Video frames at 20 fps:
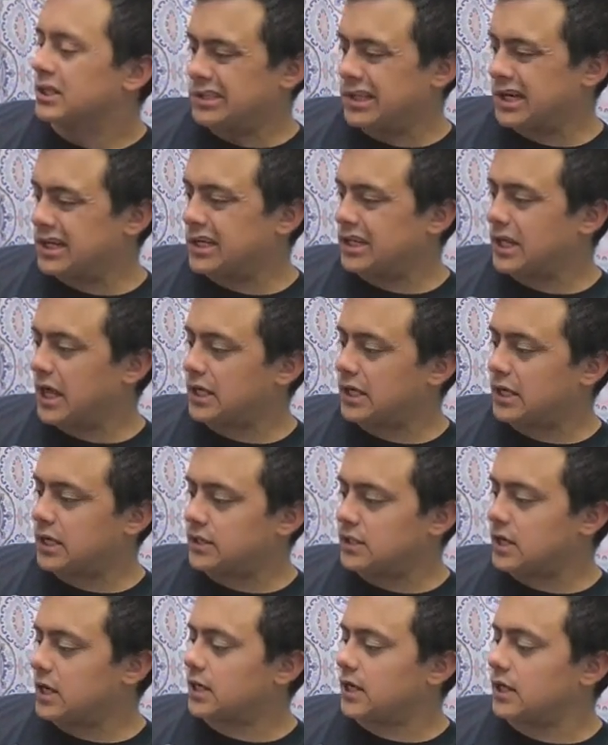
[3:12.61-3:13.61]
"Ducky Lucky,
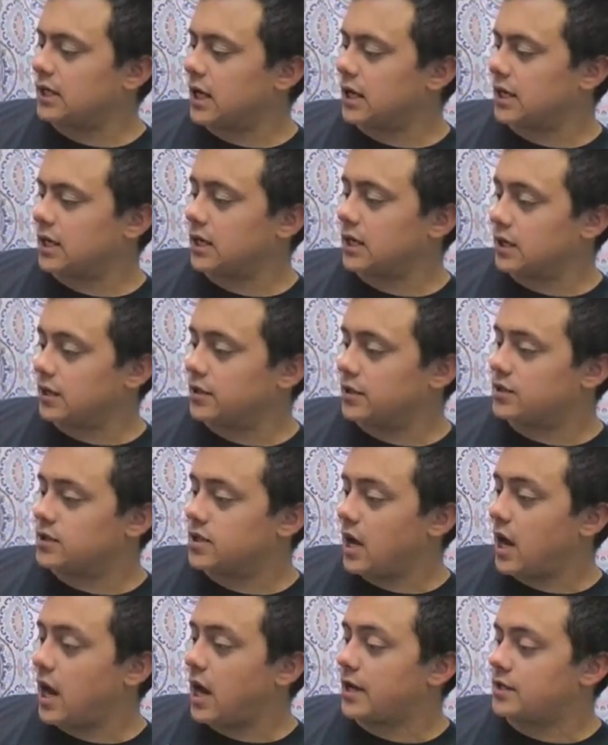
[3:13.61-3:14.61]
Ducky Lucky, the
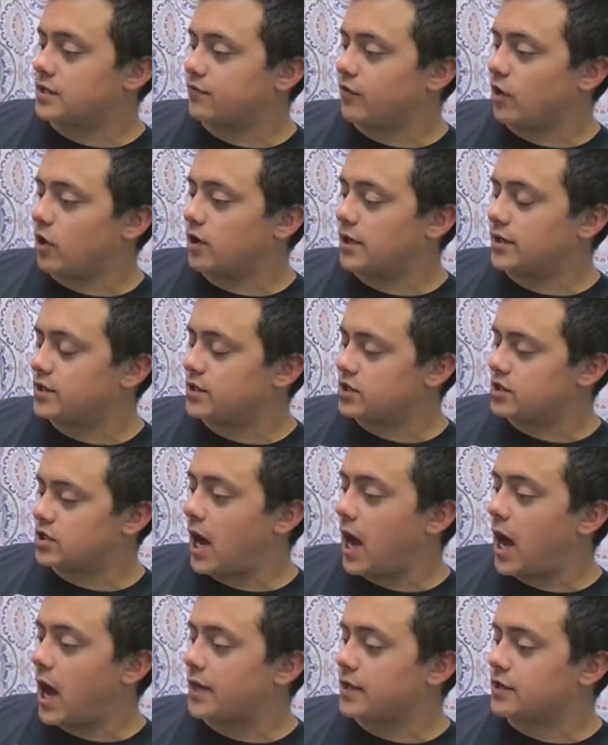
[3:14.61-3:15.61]
sky is falling! The
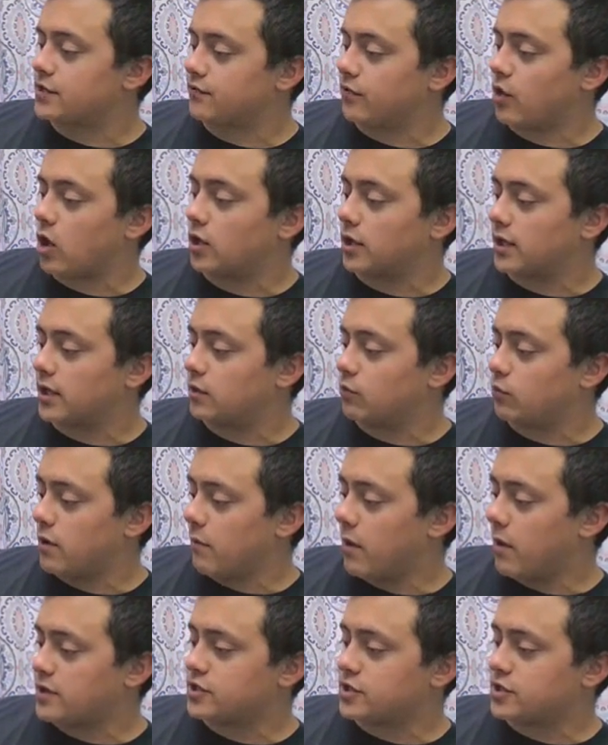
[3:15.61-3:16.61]
sky is falling! We
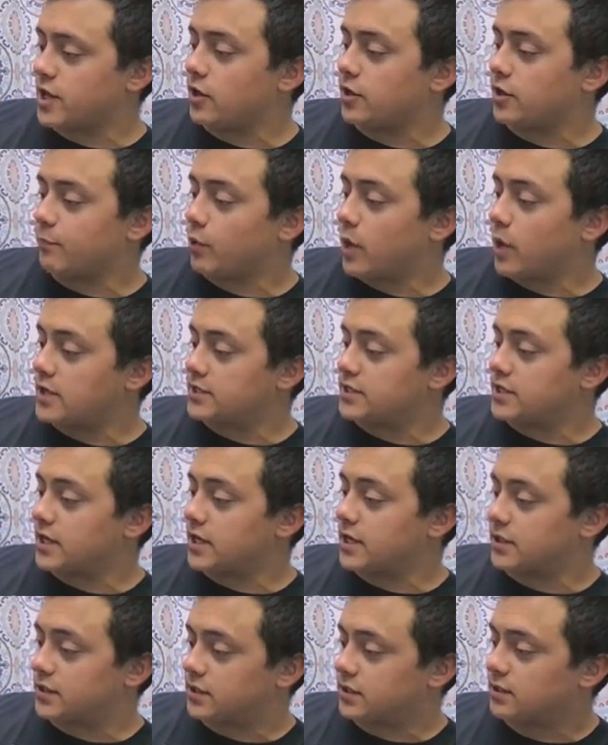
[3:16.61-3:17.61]
must tell the
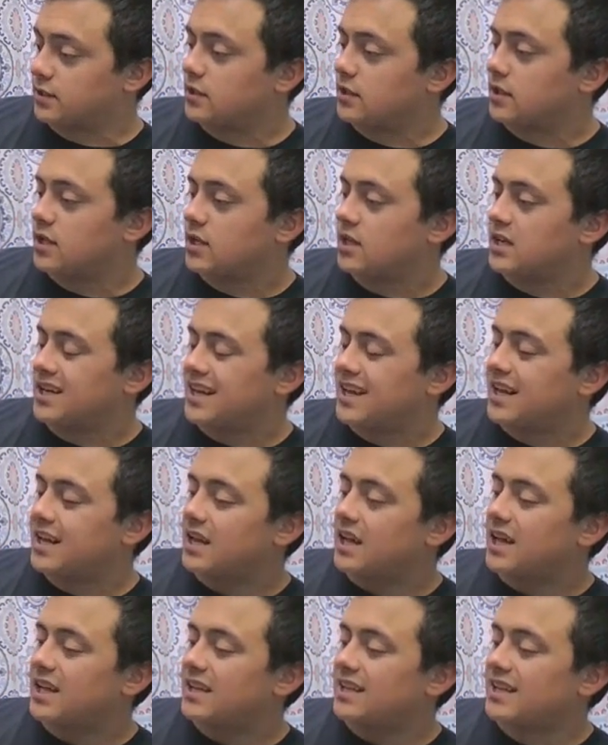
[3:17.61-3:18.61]
president!"
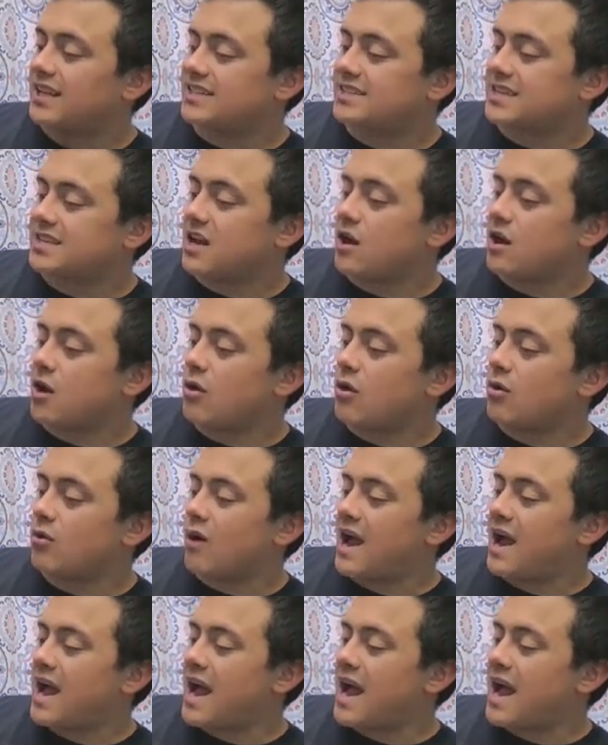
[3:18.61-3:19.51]
"Let's go!"